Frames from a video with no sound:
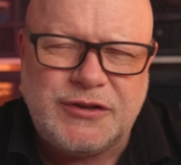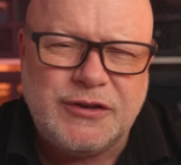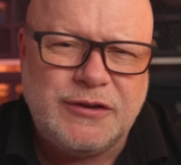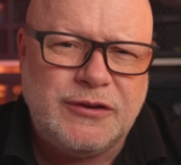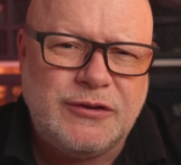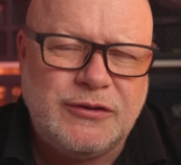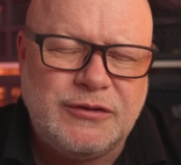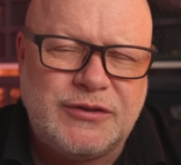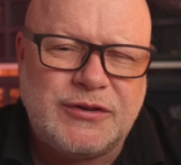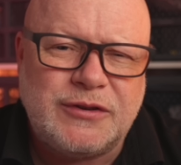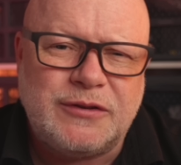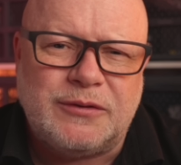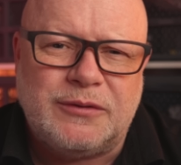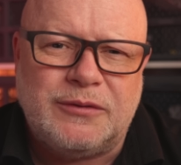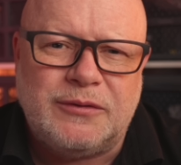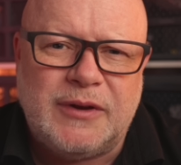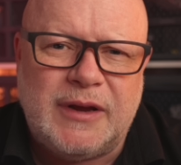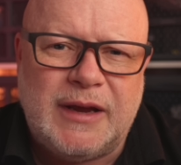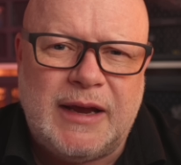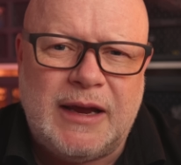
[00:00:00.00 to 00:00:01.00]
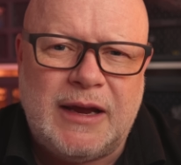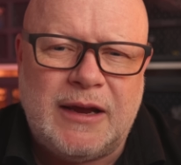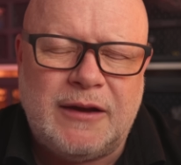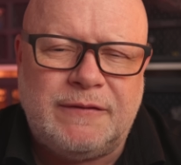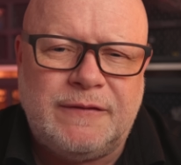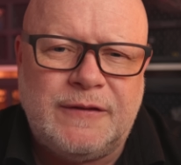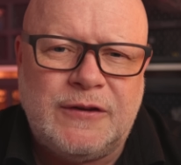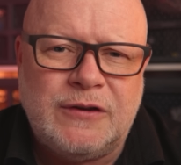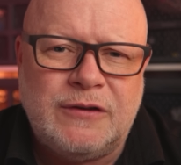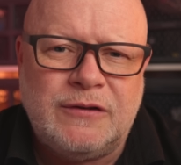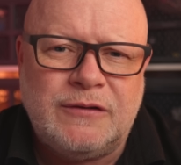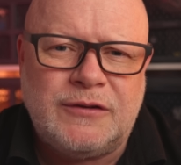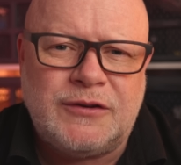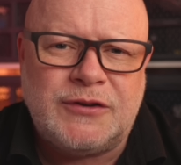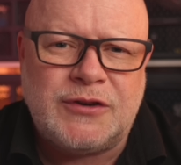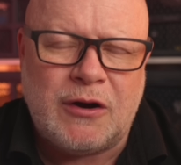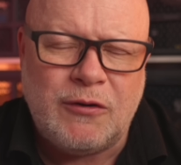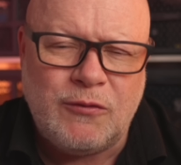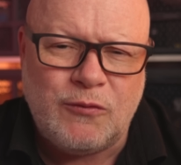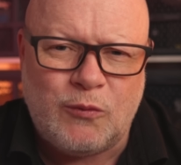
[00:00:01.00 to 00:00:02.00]
do you do if you
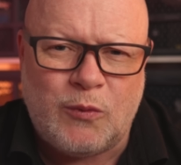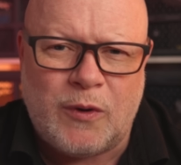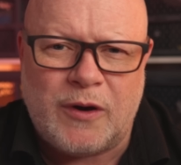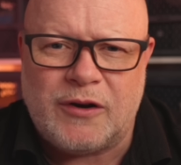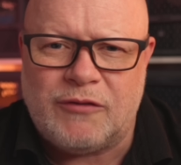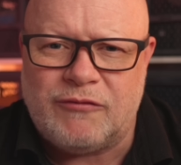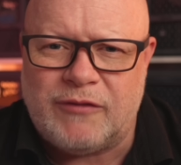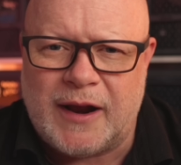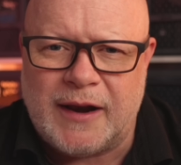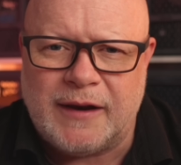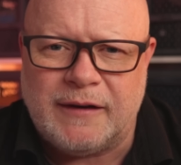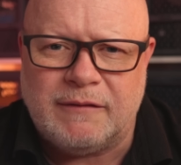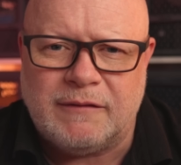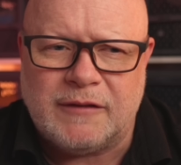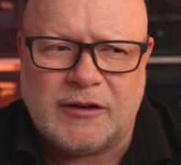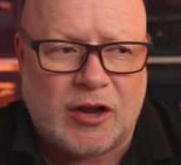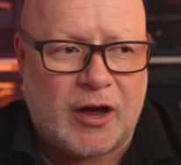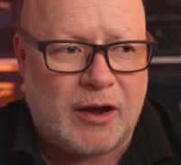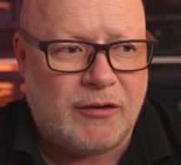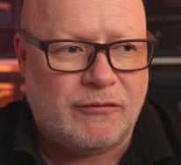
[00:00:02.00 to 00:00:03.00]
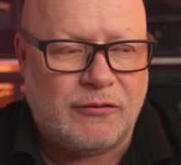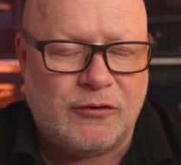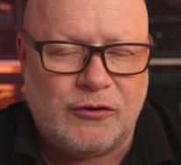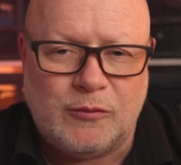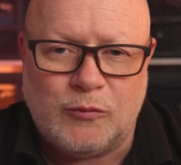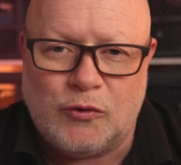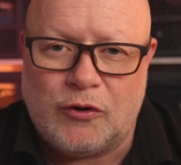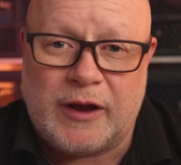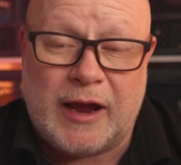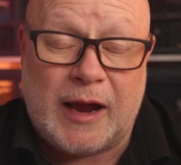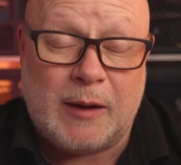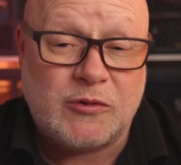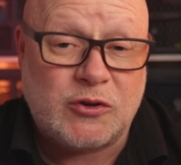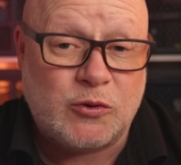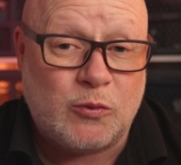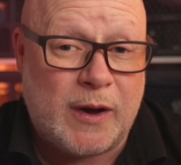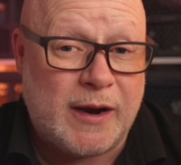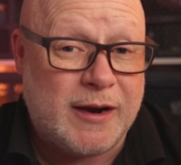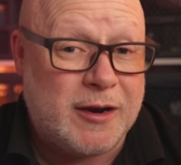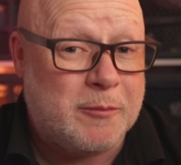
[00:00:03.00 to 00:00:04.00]
don't want to run Lightroom or Capture
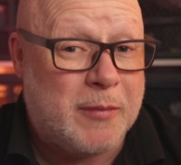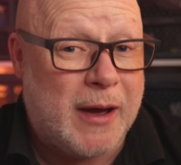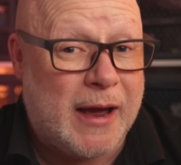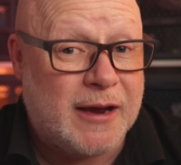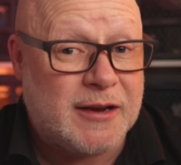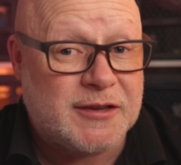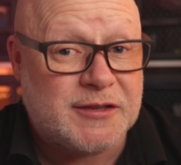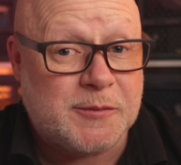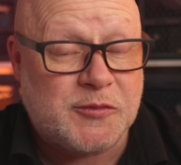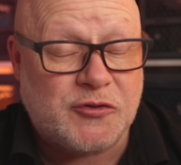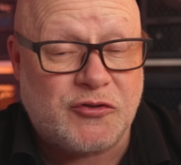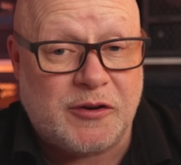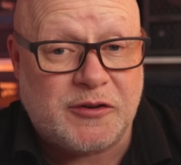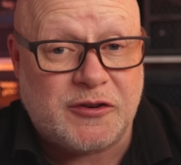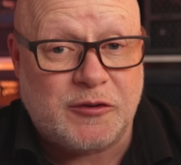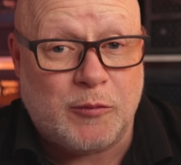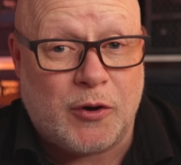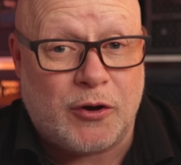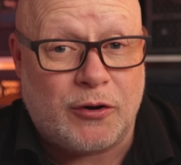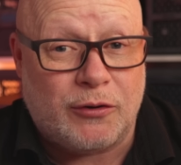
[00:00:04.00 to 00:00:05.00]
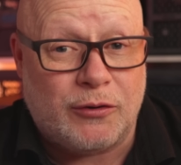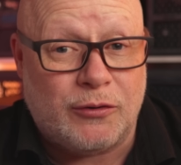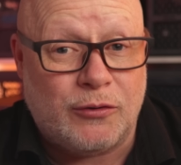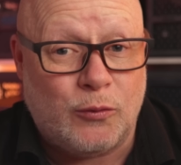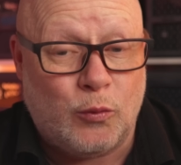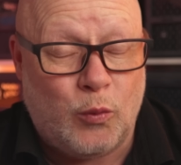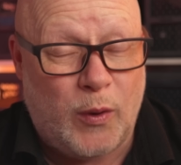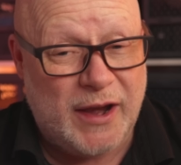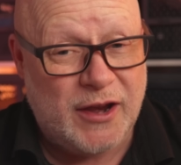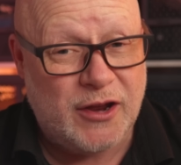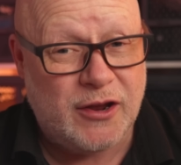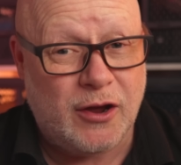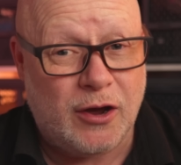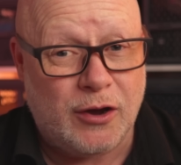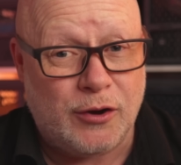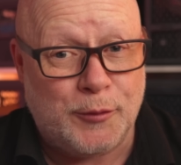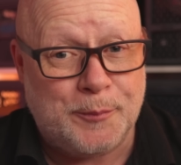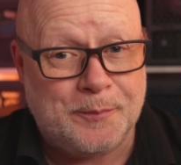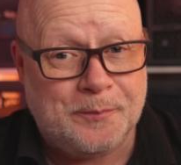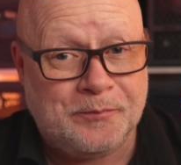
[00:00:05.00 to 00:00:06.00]
One and pay a subscription model? Where do you go?